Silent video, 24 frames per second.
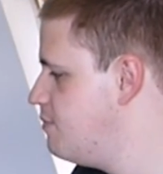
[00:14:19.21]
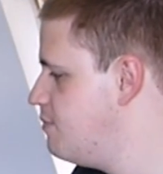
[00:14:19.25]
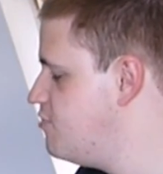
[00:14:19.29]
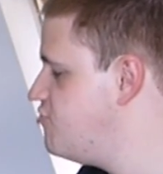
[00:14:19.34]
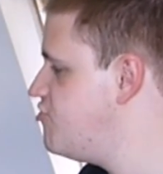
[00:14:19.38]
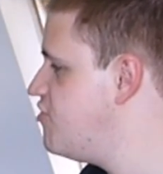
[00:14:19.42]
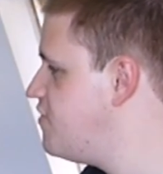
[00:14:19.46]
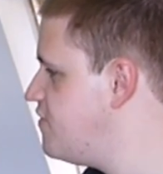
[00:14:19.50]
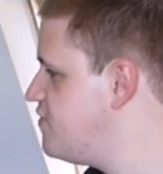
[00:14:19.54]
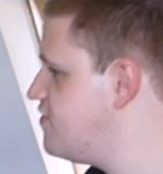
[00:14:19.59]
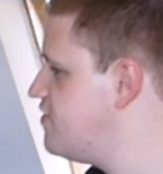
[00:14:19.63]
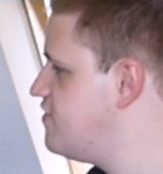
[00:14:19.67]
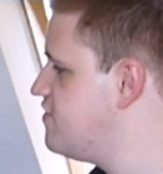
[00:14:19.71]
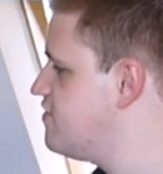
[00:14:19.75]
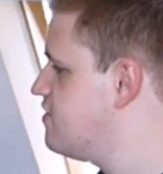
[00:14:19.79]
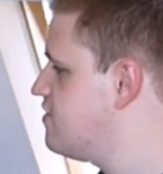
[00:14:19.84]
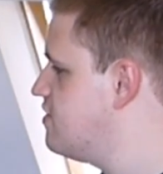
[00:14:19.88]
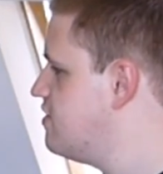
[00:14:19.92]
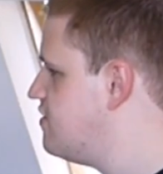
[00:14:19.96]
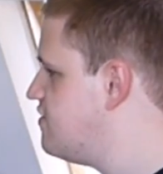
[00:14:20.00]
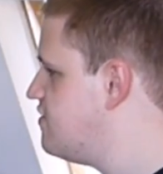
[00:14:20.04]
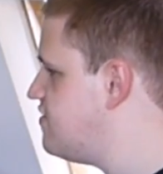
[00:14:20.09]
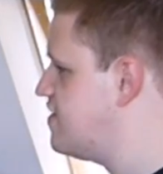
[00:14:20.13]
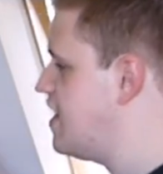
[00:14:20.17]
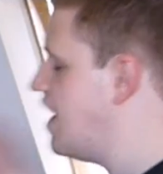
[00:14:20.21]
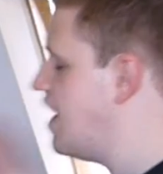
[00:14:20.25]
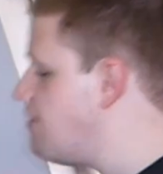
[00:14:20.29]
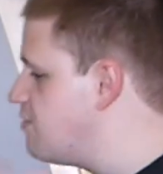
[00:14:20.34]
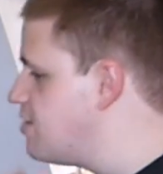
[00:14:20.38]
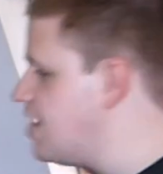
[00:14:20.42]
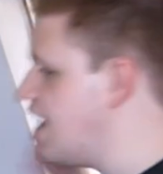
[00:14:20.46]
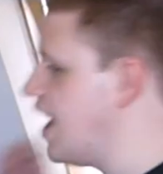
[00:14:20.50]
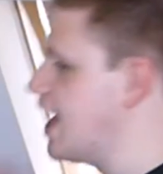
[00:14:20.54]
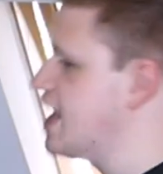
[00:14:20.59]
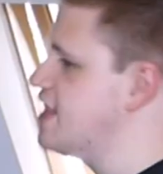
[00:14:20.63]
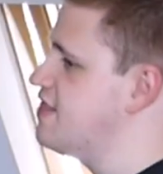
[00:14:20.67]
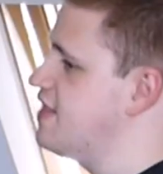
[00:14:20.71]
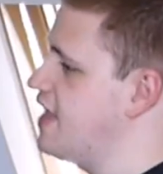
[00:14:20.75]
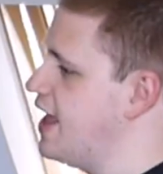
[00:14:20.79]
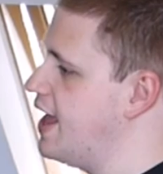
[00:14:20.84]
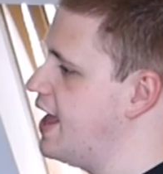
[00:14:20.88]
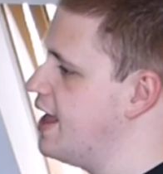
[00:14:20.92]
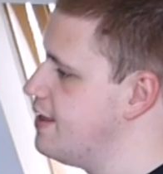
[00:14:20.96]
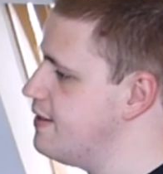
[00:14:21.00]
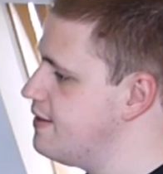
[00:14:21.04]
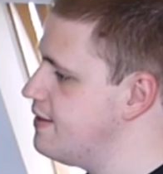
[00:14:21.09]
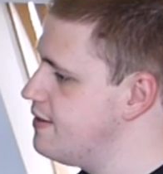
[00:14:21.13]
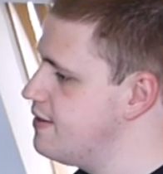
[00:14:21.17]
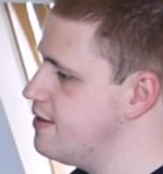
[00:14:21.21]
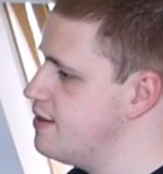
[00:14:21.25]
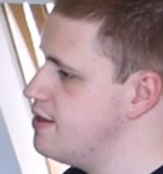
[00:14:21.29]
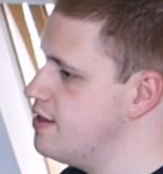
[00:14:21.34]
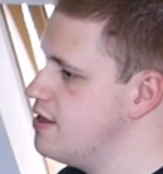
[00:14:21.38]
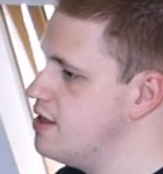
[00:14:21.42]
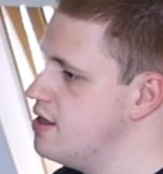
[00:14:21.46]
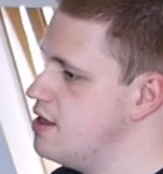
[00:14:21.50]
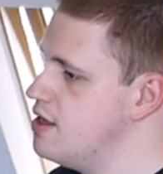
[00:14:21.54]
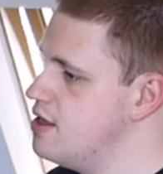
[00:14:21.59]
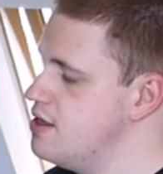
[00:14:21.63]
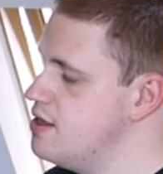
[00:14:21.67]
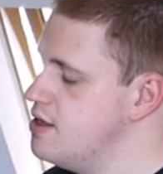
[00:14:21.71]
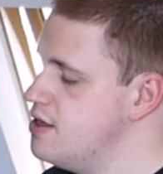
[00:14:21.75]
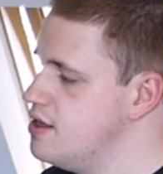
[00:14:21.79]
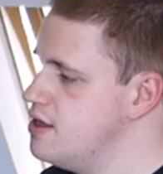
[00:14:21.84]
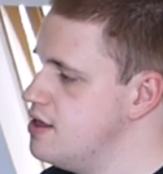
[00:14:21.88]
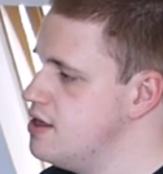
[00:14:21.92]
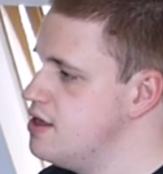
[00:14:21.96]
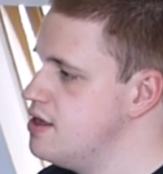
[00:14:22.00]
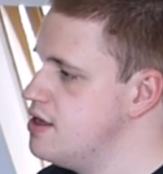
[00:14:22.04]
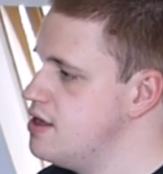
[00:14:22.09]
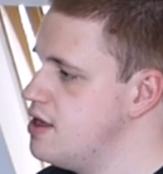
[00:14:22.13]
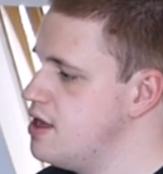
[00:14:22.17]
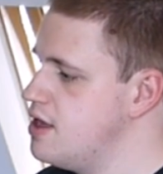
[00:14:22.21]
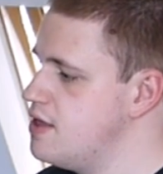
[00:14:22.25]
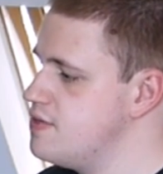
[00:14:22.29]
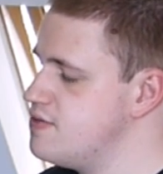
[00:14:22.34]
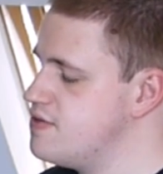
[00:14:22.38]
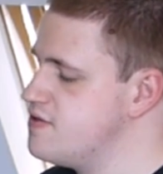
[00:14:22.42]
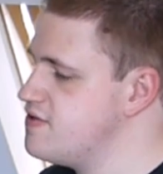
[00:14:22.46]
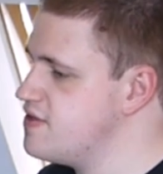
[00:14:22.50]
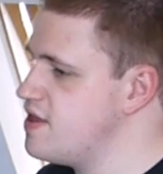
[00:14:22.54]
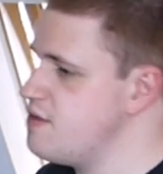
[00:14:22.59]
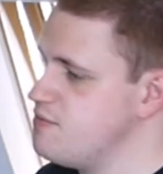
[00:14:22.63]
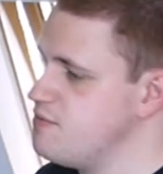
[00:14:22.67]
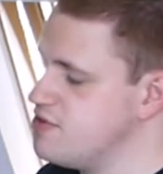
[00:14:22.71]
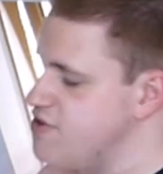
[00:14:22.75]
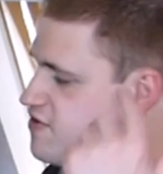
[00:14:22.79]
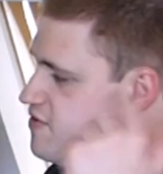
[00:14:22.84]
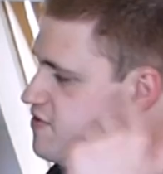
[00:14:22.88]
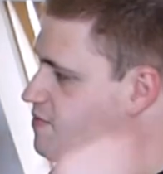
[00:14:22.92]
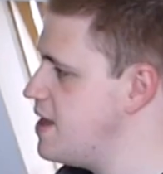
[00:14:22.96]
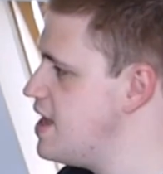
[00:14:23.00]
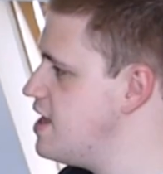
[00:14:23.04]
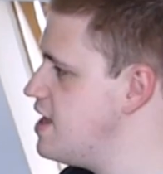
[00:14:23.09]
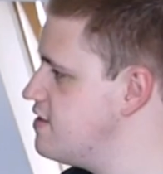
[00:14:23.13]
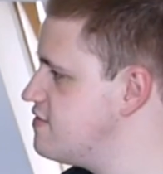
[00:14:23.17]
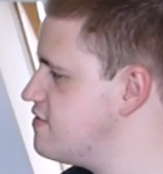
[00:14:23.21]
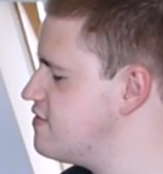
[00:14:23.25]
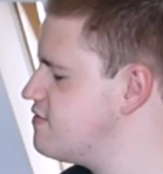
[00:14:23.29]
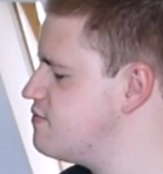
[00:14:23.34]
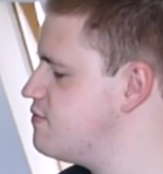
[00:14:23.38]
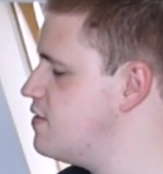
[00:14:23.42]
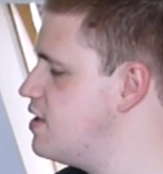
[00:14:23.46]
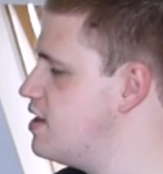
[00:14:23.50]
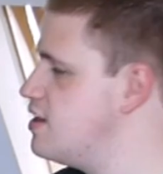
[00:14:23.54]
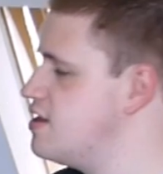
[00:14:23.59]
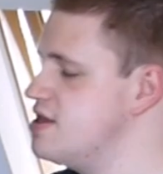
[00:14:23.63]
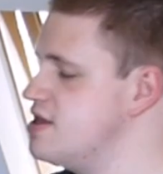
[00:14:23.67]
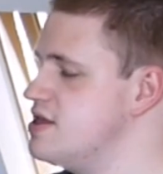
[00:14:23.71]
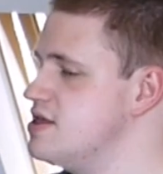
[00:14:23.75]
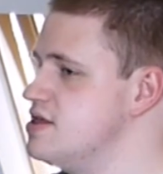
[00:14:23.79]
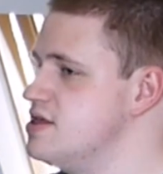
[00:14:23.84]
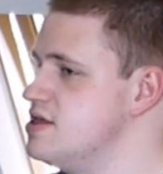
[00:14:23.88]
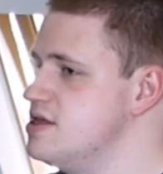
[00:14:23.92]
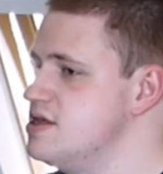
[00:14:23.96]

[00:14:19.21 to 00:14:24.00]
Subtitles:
produces sound like that, and the same with the speakers as well.